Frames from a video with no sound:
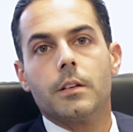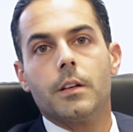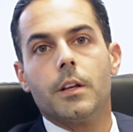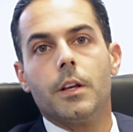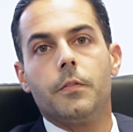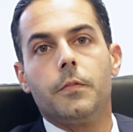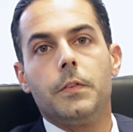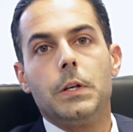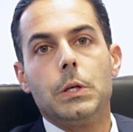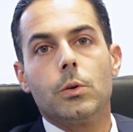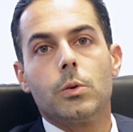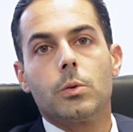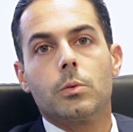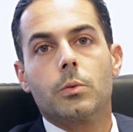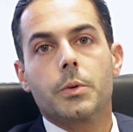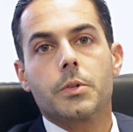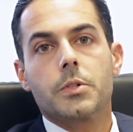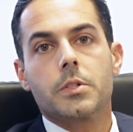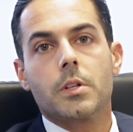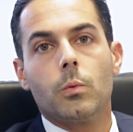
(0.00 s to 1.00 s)
If you
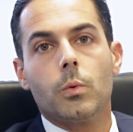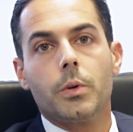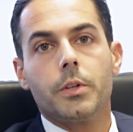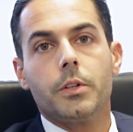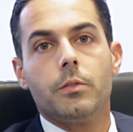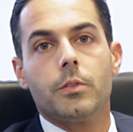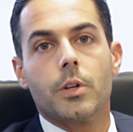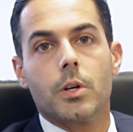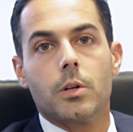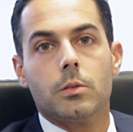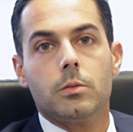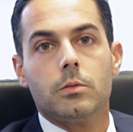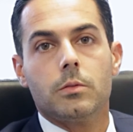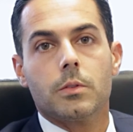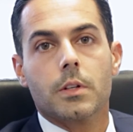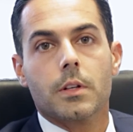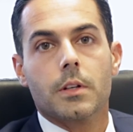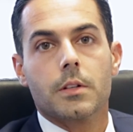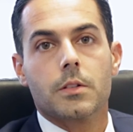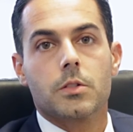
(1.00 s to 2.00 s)
or someone you know
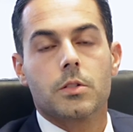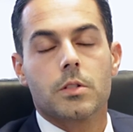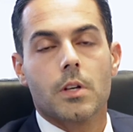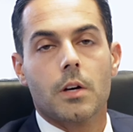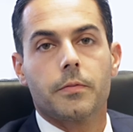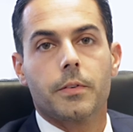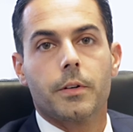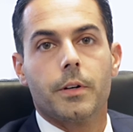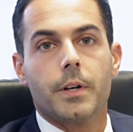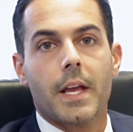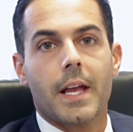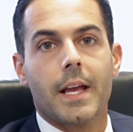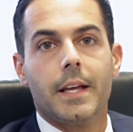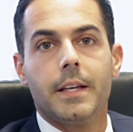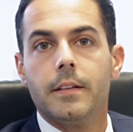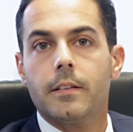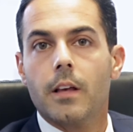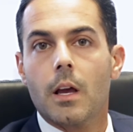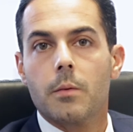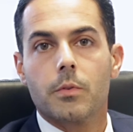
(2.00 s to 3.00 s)
has suffered
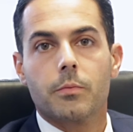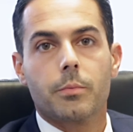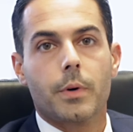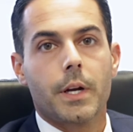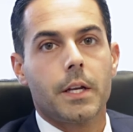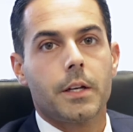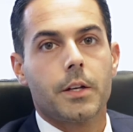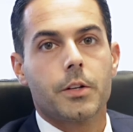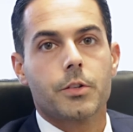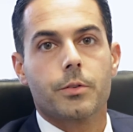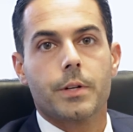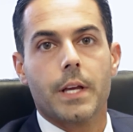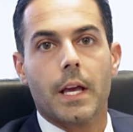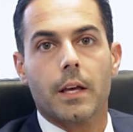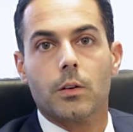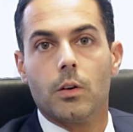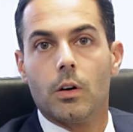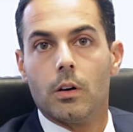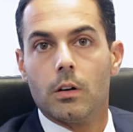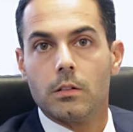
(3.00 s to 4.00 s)
any type of brain injury
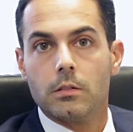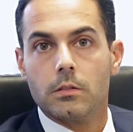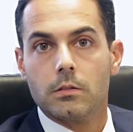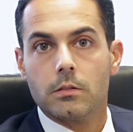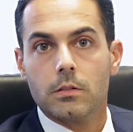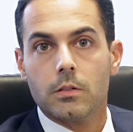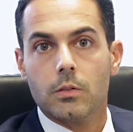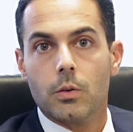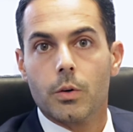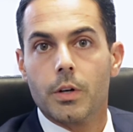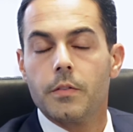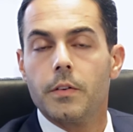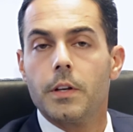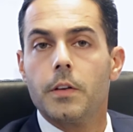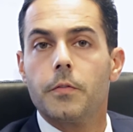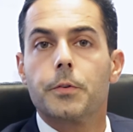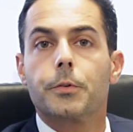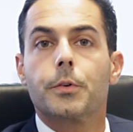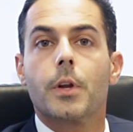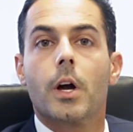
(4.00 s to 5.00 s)
at all, or even
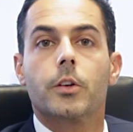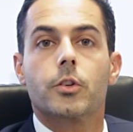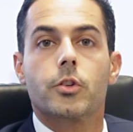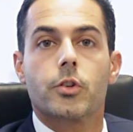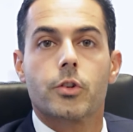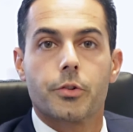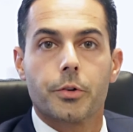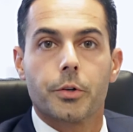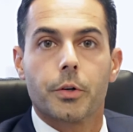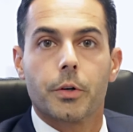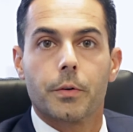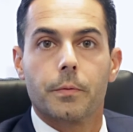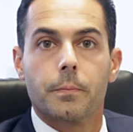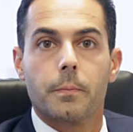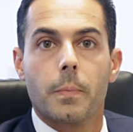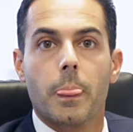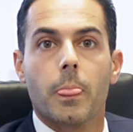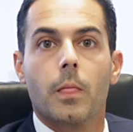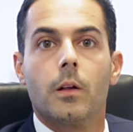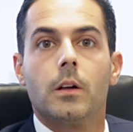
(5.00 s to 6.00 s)
if you're not sure,
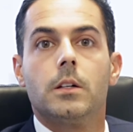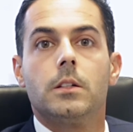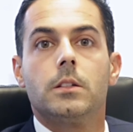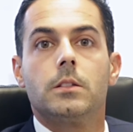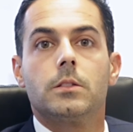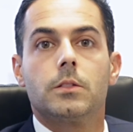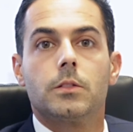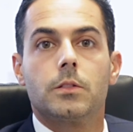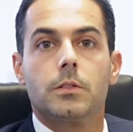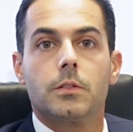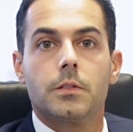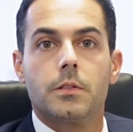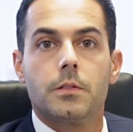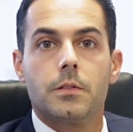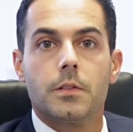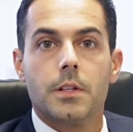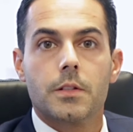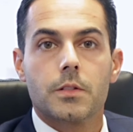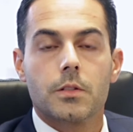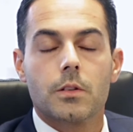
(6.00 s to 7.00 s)

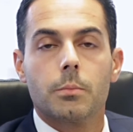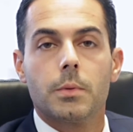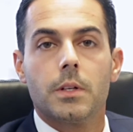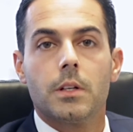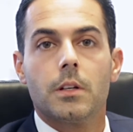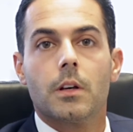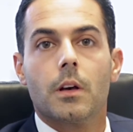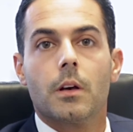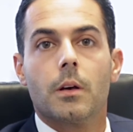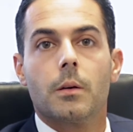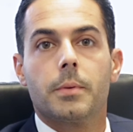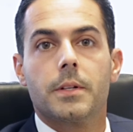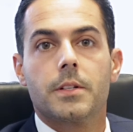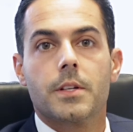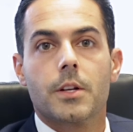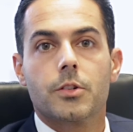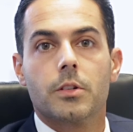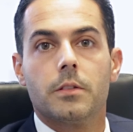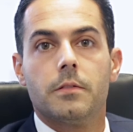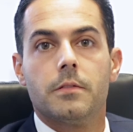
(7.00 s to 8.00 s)
this could be a
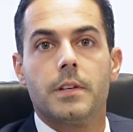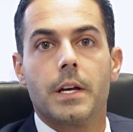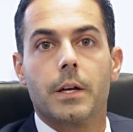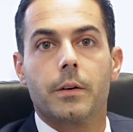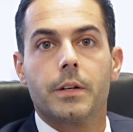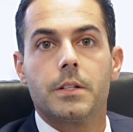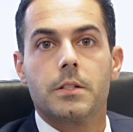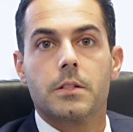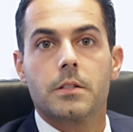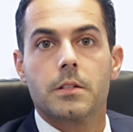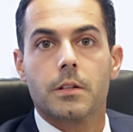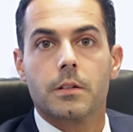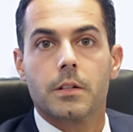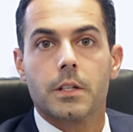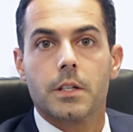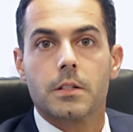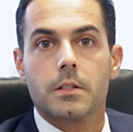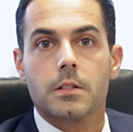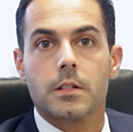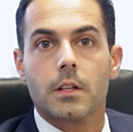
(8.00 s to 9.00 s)
potentially very
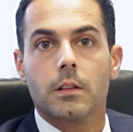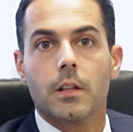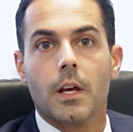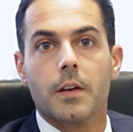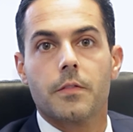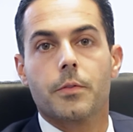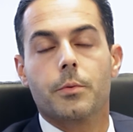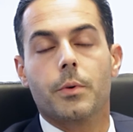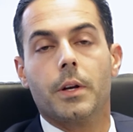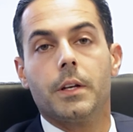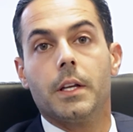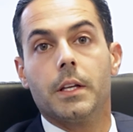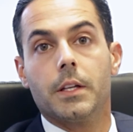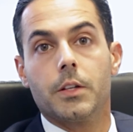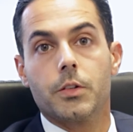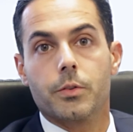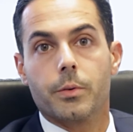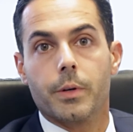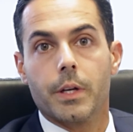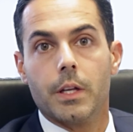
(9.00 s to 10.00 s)
serious and life-threatening
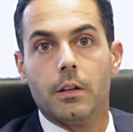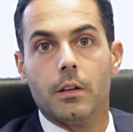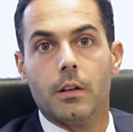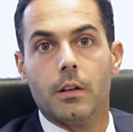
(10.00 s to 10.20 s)
injury.